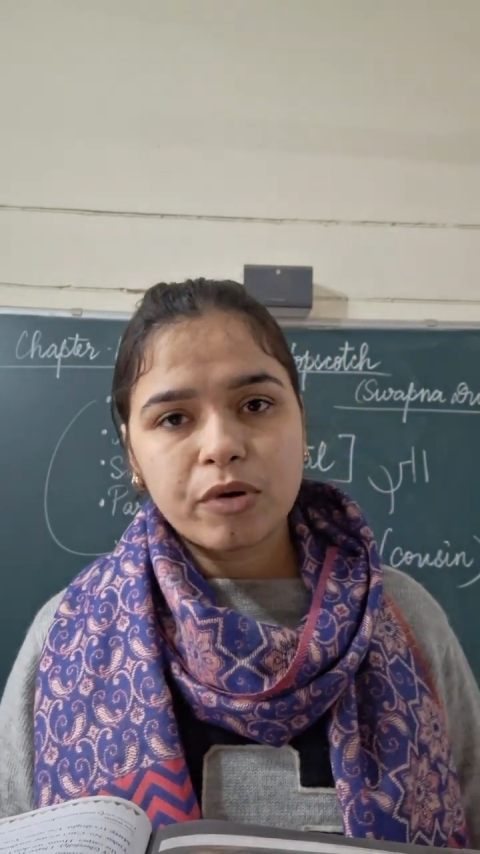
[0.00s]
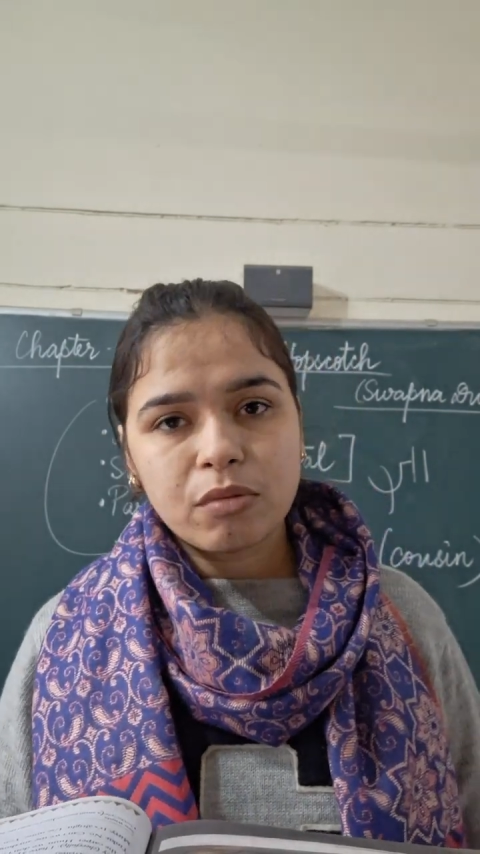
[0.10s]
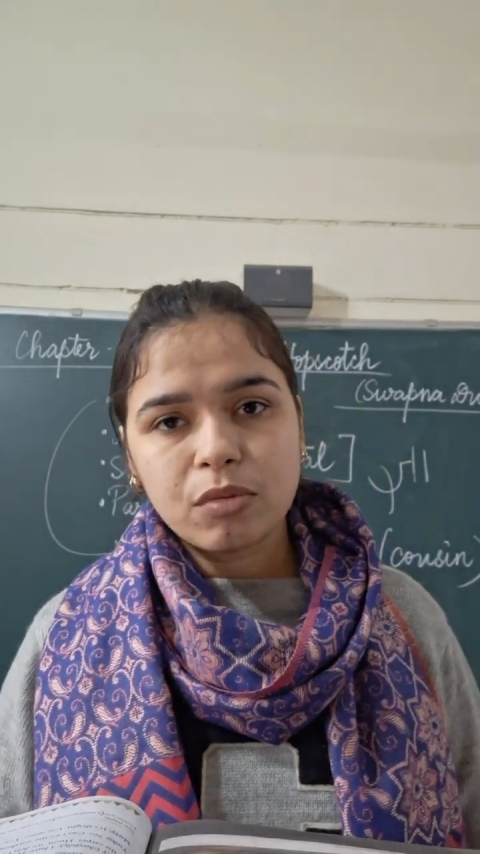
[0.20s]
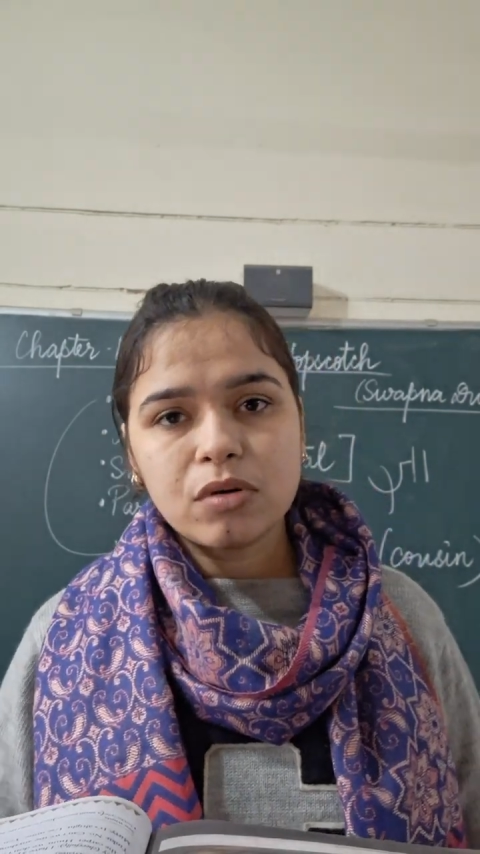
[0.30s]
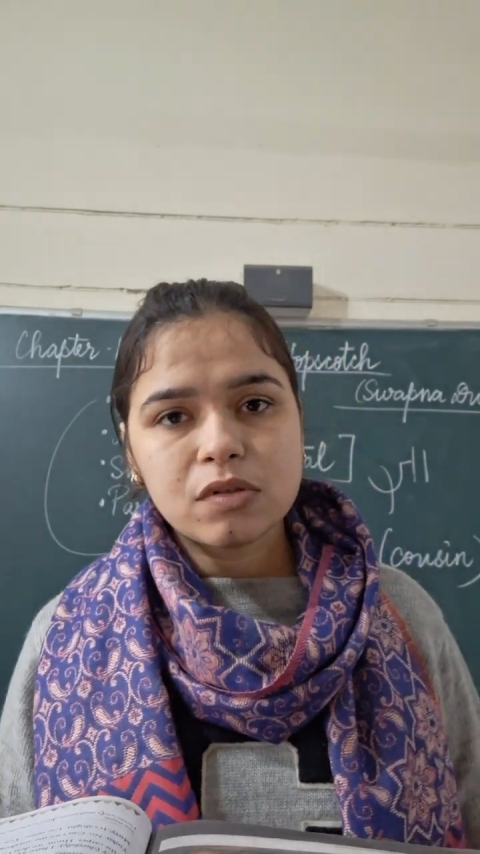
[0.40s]
your
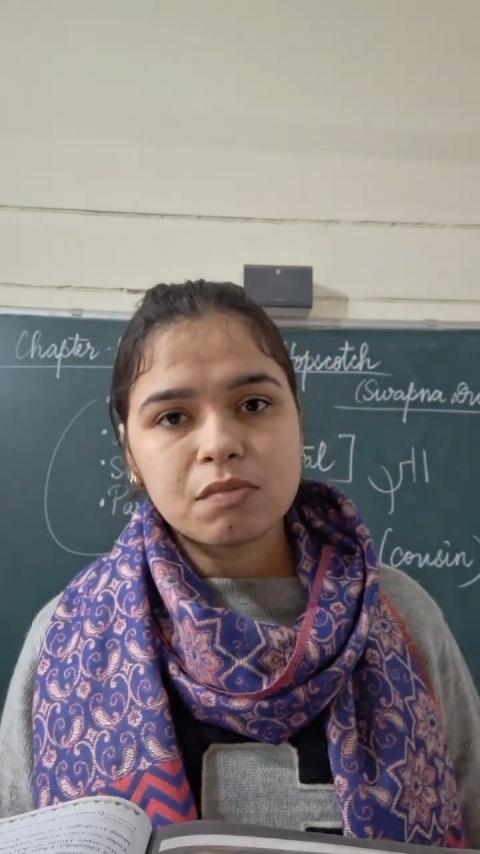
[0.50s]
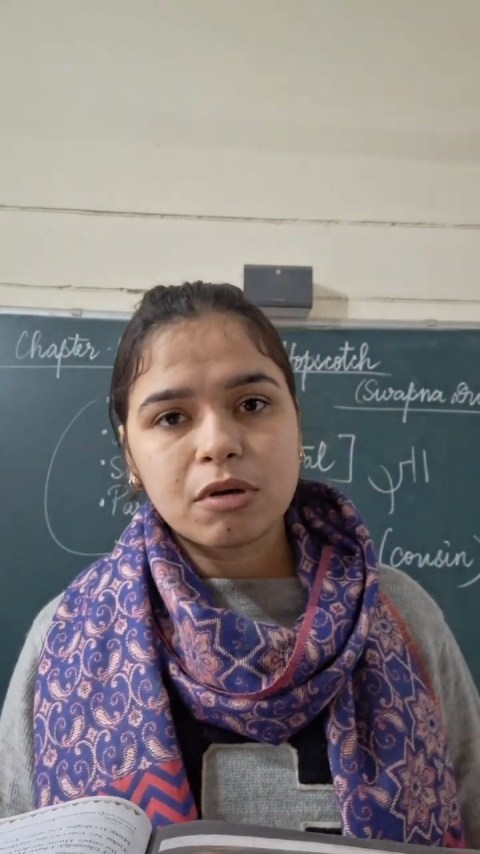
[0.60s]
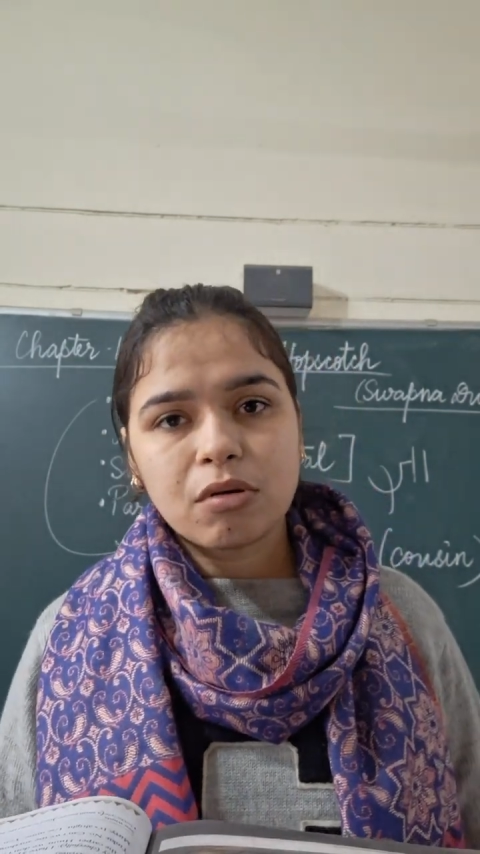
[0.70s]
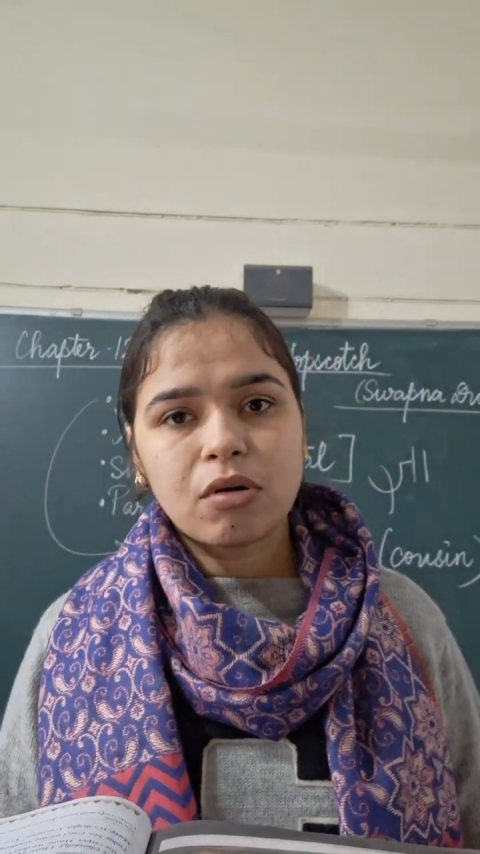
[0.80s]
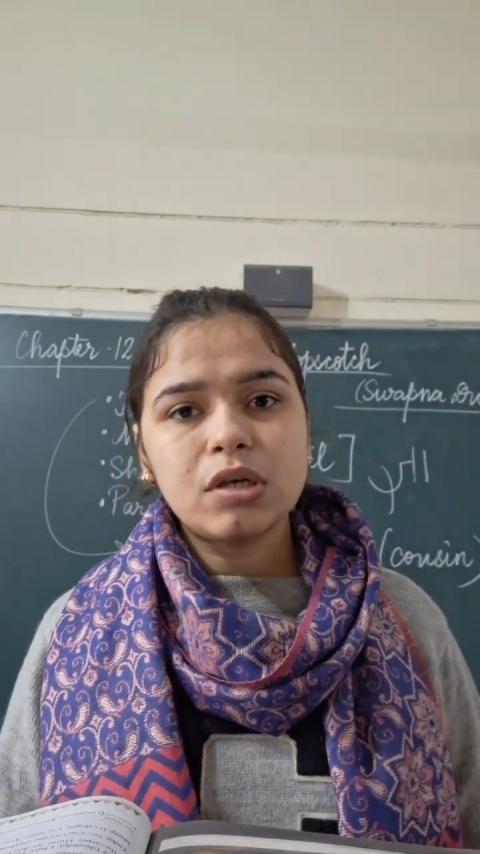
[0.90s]
books,
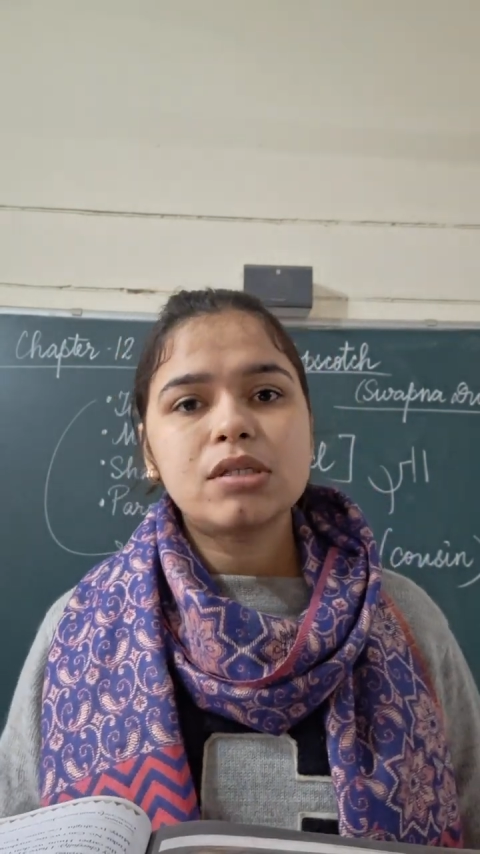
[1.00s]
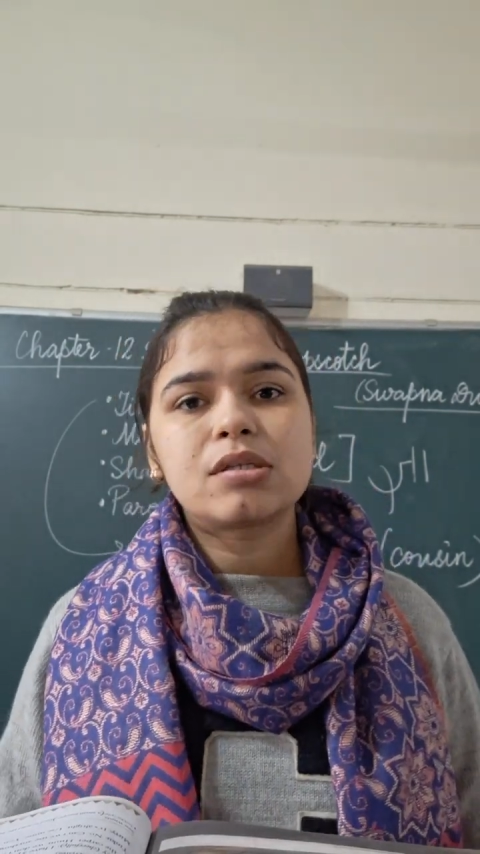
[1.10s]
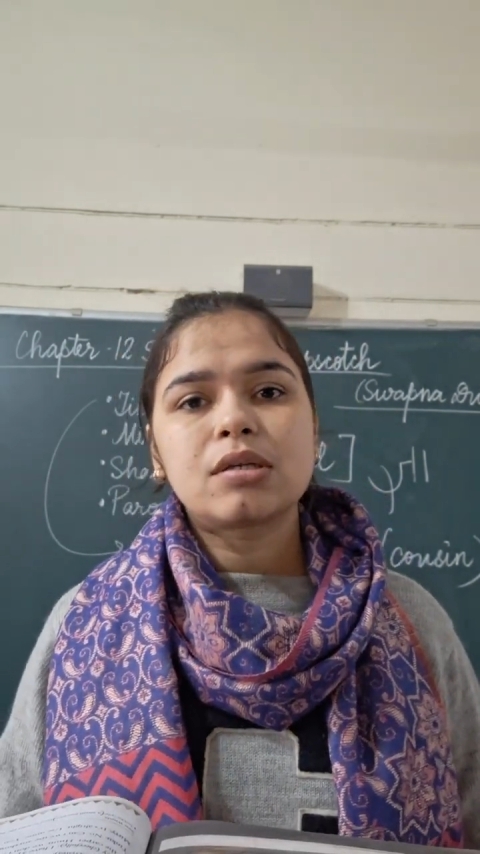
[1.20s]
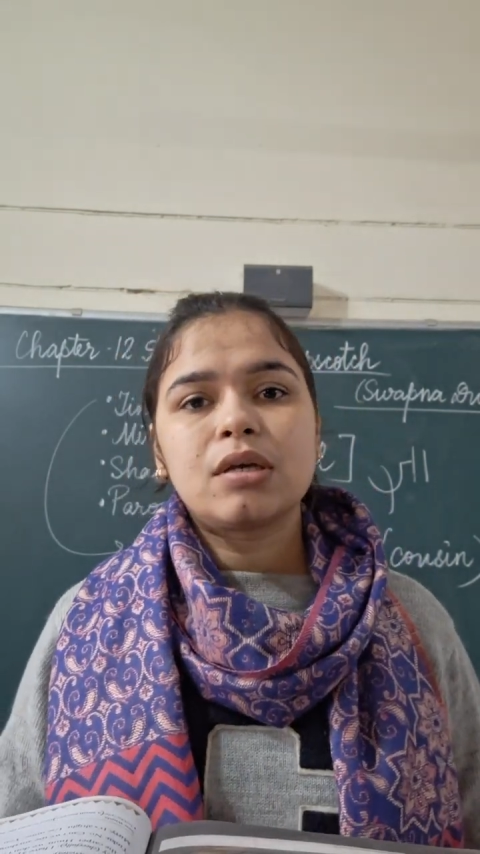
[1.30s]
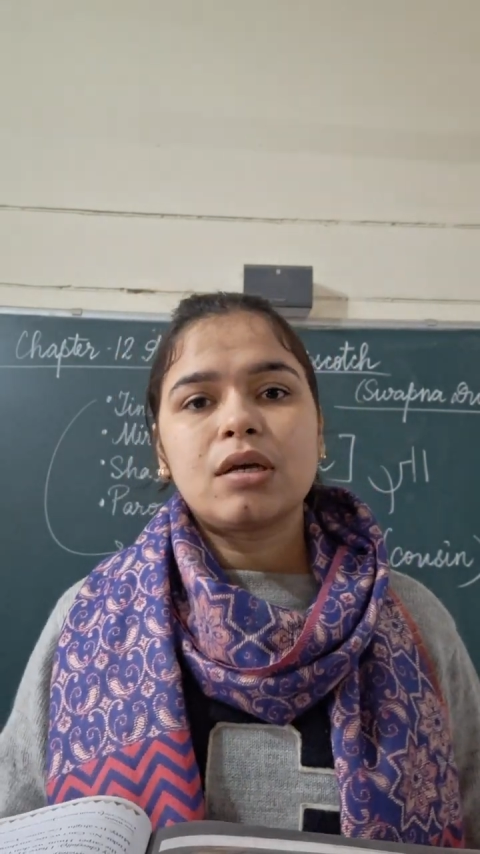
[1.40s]
because